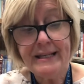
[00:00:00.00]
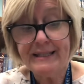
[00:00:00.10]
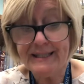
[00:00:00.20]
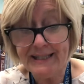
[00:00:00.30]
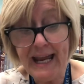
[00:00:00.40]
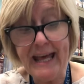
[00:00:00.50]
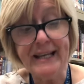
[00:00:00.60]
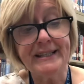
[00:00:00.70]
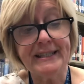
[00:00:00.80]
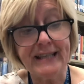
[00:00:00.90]

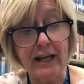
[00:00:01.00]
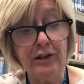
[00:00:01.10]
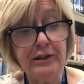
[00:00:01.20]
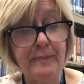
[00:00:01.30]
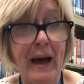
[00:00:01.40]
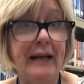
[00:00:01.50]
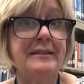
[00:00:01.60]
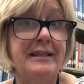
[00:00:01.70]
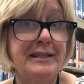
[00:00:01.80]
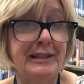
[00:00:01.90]
Snake settled back
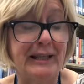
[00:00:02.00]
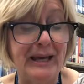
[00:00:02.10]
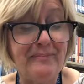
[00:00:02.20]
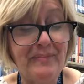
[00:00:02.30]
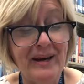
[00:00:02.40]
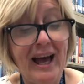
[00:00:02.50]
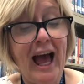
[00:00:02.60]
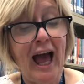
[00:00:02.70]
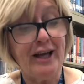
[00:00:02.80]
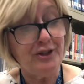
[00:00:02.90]
to sleep,
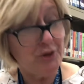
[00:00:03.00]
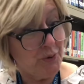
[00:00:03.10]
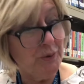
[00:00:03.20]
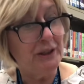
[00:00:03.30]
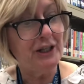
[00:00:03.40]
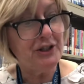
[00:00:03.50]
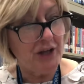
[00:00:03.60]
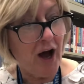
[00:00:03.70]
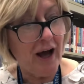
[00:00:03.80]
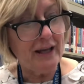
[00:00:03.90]
and Tula
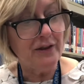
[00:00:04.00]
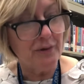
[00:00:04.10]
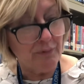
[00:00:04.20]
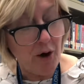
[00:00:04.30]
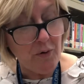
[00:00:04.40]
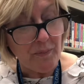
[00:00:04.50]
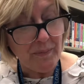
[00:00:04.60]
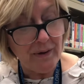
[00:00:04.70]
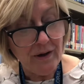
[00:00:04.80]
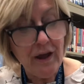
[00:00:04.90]
tied the rope.
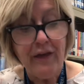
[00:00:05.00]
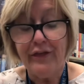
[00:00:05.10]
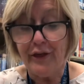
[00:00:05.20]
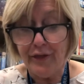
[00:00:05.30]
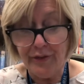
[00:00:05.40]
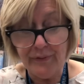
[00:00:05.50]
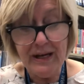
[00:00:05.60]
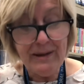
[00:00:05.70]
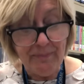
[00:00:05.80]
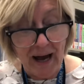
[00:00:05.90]
The
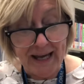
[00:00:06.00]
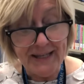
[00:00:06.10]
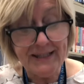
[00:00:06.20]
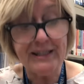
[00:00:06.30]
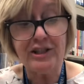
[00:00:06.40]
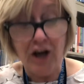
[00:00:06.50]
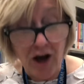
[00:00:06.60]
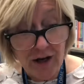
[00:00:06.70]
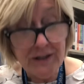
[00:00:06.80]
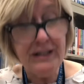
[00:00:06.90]
3 mice
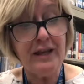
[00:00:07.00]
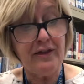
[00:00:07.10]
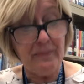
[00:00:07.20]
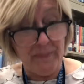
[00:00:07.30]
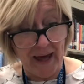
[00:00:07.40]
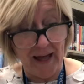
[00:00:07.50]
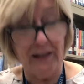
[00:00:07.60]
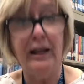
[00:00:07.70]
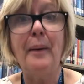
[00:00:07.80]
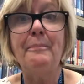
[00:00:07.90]
tugged the
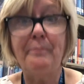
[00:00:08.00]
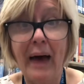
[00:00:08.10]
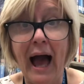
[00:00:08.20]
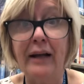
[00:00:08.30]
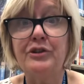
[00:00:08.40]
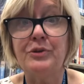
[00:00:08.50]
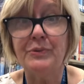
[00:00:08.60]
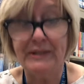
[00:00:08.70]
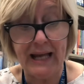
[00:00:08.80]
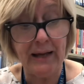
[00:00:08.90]
bell back to
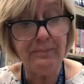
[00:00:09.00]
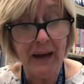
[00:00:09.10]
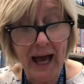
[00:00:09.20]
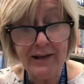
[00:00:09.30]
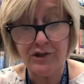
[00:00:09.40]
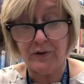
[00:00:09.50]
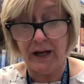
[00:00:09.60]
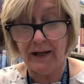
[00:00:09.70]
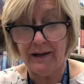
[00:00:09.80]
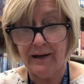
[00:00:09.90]
St.
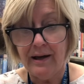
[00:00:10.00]
Patrick.